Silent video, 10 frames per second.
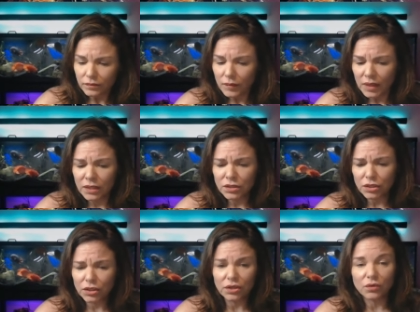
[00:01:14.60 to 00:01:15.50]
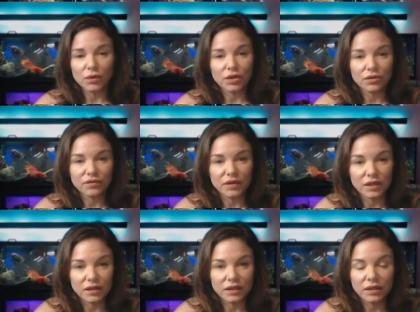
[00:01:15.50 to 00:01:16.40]
insecure, where you're
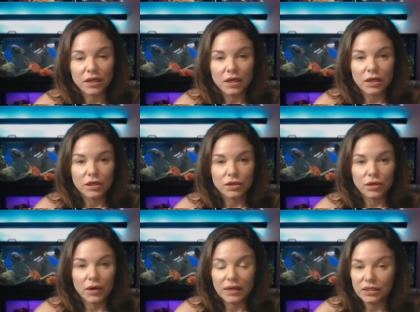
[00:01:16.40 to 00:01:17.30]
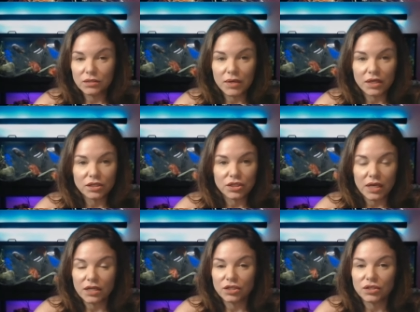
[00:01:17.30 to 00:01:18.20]
feeling, you know, I need to make
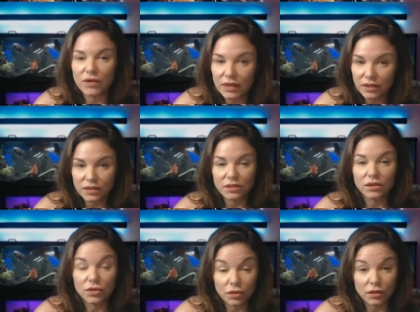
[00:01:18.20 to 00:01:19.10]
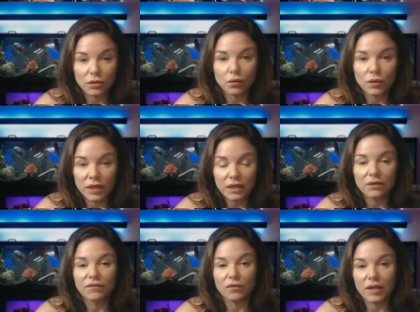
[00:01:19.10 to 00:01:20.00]
change, right? This is a good
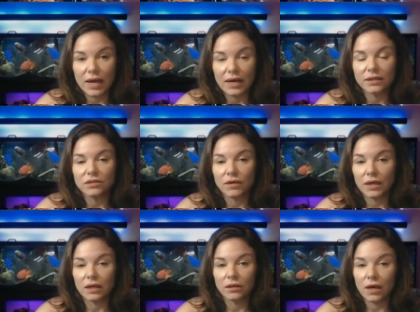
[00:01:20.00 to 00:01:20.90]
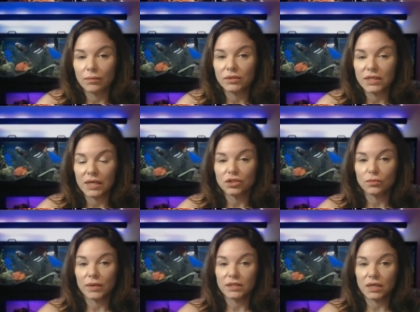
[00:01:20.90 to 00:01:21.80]
week for that, right? A lot of potential,
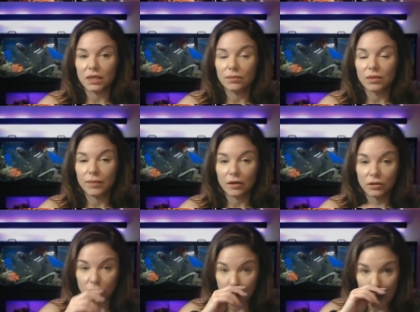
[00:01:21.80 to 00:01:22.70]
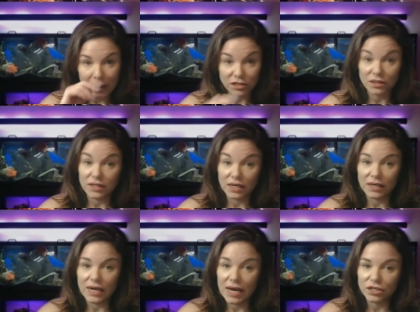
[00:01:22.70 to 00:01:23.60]
but it's going to be about you actually
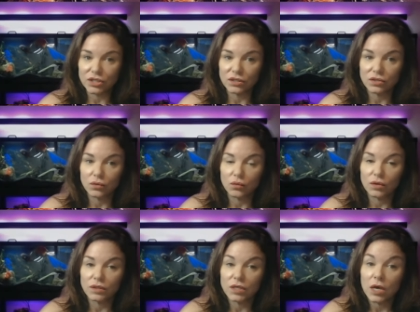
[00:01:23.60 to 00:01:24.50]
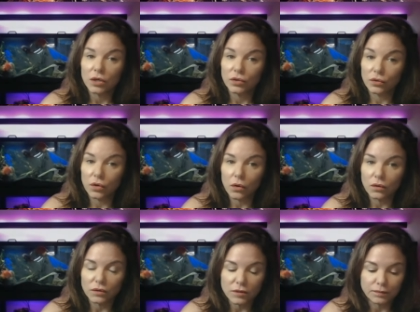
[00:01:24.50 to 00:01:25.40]
taking action towards your
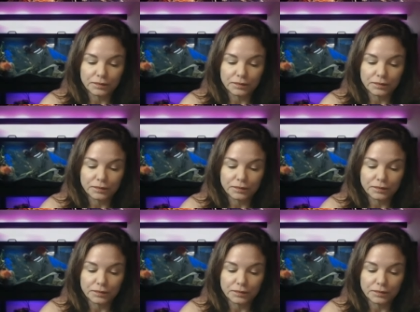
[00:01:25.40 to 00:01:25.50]
goals.